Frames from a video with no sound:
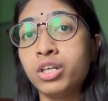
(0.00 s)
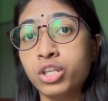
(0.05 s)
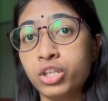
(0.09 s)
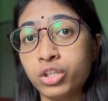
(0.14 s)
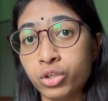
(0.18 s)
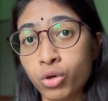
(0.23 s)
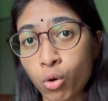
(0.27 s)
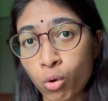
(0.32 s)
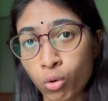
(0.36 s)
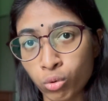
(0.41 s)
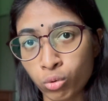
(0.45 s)

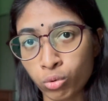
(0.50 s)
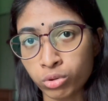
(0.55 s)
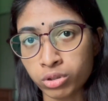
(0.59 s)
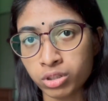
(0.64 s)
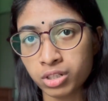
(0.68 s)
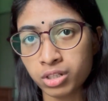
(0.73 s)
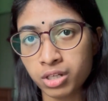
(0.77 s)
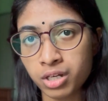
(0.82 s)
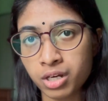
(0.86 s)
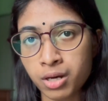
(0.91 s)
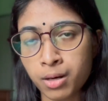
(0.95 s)
your own.
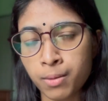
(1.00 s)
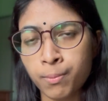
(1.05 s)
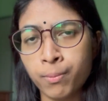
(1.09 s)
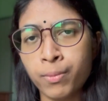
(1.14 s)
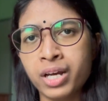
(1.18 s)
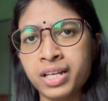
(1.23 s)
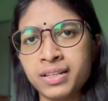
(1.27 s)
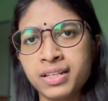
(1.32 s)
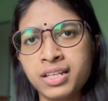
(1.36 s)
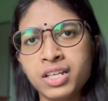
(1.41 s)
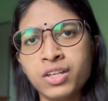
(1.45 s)

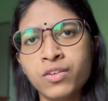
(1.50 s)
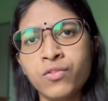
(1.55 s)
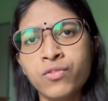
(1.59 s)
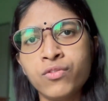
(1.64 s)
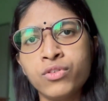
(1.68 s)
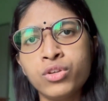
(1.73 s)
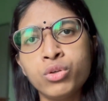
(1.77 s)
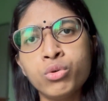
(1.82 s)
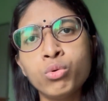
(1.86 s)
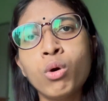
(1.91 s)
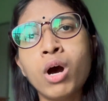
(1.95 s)
But if
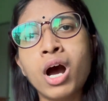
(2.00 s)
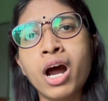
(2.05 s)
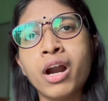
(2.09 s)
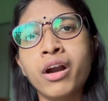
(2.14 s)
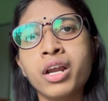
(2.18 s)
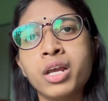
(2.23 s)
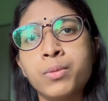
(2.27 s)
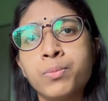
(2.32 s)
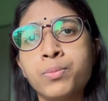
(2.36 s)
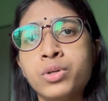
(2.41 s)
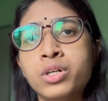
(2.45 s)
you are
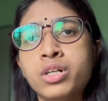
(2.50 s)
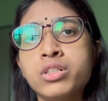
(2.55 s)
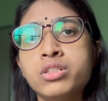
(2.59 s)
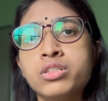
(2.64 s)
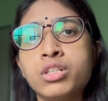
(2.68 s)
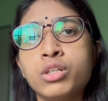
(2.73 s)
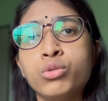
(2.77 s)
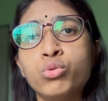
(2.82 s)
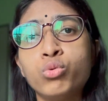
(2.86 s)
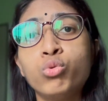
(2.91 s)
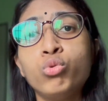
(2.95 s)
a
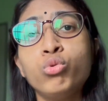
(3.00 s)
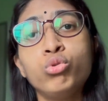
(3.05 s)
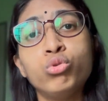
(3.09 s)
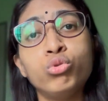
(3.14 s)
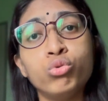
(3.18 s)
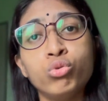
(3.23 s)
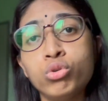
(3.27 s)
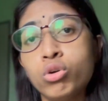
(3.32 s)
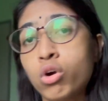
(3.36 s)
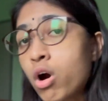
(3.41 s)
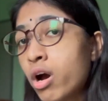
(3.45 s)
person who do
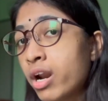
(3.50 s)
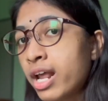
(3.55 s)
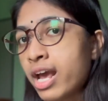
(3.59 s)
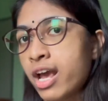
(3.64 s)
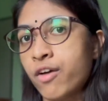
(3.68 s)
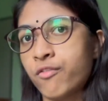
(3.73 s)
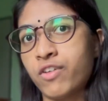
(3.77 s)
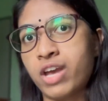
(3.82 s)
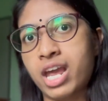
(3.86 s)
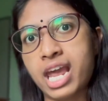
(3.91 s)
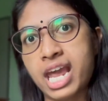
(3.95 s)
not
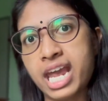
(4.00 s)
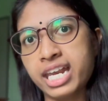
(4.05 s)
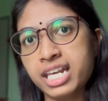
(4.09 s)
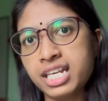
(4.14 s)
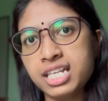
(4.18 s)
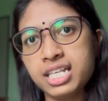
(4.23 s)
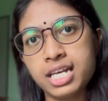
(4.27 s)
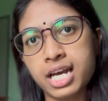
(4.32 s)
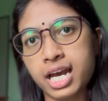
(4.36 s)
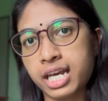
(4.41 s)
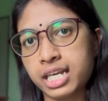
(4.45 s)
have
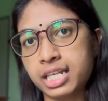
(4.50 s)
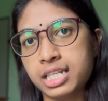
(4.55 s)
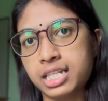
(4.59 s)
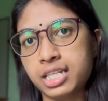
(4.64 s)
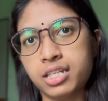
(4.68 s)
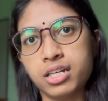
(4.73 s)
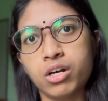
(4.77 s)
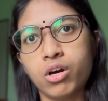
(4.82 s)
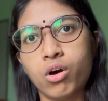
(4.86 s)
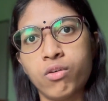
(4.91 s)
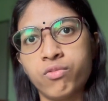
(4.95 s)
any
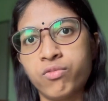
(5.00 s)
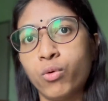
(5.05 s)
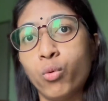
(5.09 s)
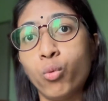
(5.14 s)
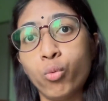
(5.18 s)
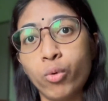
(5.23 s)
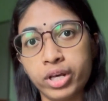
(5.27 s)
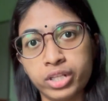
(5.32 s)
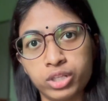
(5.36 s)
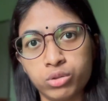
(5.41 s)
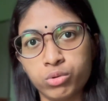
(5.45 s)
idea of
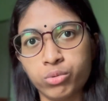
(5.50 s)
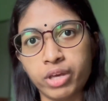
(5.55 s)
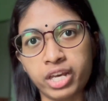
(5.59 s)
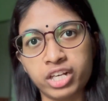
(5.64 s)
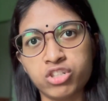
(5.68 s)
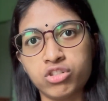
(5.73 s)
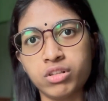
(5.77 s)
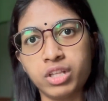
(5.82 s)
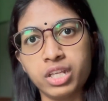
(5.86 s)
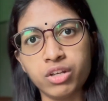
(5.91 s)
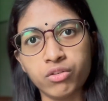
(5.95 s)
what to
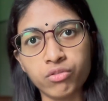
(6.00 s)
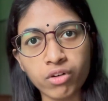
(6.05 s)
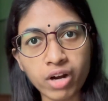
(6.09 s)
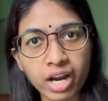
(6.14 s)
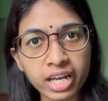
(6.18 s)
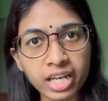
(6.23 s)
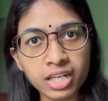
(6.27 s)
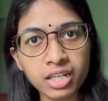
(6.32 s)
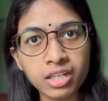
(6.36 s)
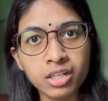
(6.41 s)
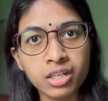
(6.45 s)
actually
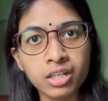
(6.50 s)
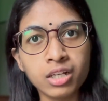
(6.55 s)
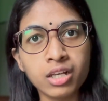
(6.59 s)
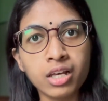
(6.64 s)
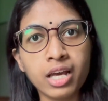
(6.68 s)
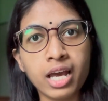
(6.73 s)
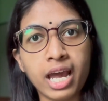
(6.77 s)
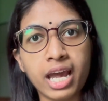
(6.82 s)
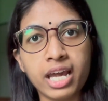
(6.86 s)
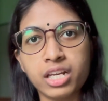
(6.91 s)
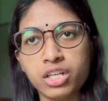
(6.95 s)
write,
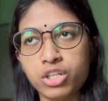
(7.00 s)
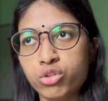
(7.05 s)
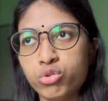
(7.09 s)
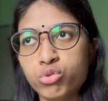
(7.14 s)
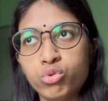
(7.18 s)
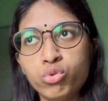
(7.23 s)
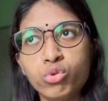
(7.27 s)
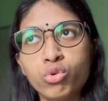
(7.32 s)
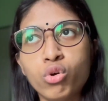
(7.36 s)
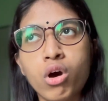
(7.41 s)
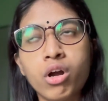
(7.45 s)
and you
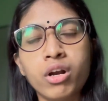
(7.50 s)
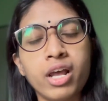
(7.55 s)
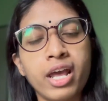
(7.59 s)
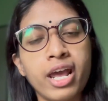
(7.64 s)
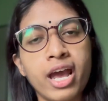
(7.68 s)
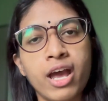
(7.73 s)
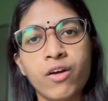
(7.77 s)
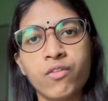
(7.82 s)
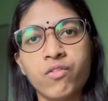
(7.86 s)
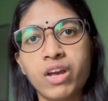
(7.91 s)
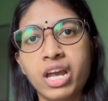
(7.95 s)
do not
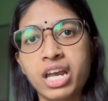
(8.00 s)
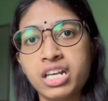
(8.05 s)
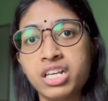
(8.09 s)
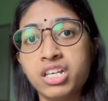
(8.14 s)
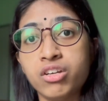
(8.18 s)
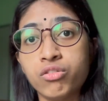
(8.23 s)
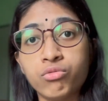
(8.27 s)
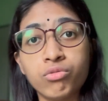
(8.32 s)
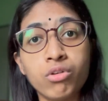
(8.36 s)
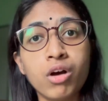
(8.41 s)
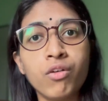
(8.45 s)
have any
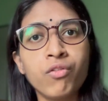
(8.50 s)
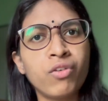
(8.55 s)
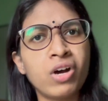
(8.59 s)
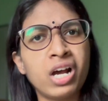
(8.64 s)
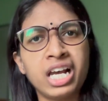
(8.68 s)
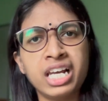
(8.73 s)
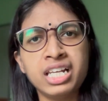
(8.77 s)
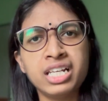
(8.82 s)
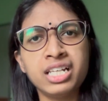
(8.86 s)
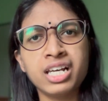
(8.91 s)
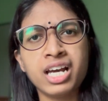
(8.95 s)
rough
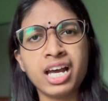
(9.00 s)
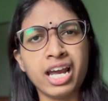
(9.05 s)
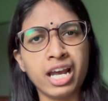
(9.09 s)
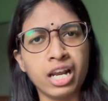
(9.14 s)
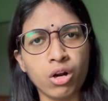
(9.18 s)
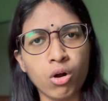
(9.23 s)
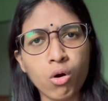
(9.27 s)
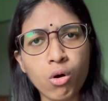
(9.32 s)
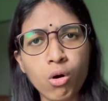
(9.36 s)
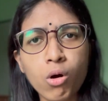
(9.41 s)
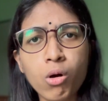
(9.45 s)
idea at
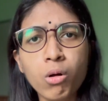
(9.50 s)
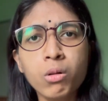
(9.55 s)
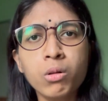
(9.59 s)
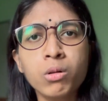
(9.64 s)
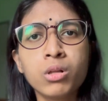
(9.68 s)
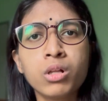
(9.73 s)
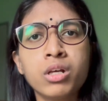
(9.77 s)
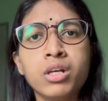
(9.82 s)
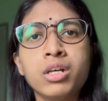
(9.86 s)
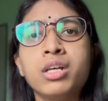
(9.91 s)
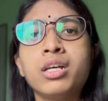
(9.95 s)
all,
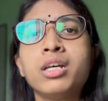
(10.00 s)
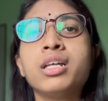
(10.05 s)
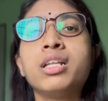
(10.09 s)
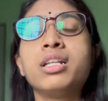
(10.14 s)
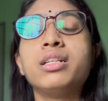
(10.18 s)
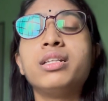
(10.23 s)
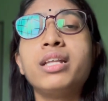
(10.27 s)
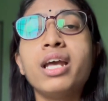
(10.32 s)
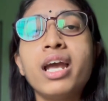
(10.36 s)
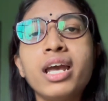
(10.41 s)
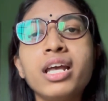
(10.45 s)

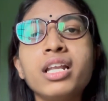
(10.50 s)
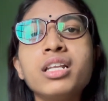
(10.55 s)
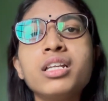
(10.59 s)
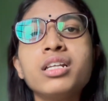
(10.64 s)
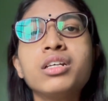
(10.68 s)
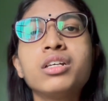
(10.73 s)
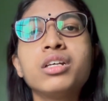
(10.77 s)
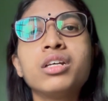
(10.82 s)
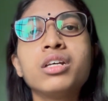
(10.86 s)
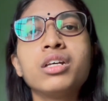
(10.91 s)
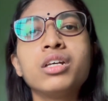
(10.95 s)
then
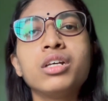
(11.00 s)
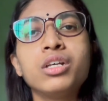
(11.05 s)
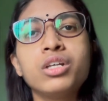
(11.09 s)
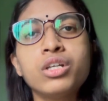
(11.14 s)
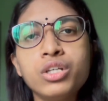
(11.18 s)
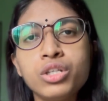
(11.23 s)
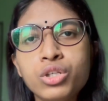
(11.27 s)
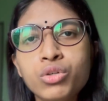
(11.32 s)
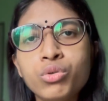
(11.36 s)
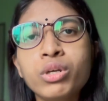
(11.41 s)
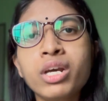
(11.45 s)

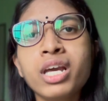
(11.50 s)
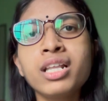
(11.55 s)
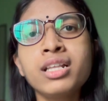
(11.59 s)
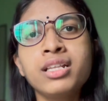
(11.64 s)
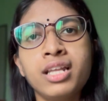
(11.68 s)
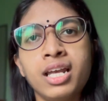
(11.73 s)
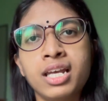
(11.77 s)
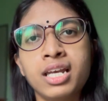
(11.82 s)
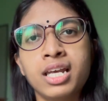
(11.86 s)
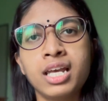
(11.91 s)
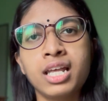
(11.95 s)
you can
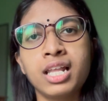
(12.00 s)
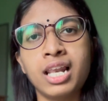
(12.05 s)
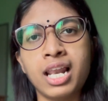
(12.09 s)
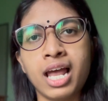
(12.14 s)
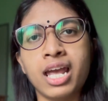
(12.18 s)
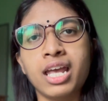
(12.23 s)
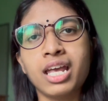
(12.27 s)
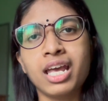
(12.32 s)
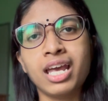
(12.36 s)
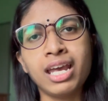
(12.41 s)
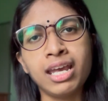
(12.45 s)
take it
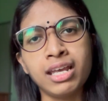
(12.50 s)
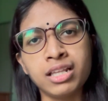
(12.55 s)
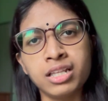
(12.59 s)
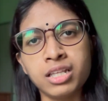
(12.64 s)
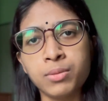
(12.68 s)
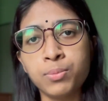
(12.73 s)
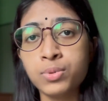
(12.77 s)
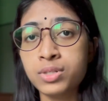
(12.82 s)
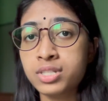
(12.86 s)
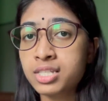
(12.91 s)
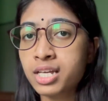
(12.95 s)
like
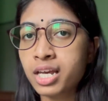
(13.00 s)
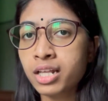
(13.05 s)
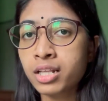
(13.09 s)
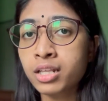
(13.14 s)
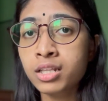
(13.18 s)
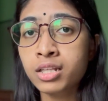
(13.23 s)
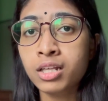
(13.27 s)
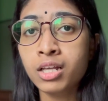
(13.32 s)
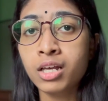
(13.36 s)
80%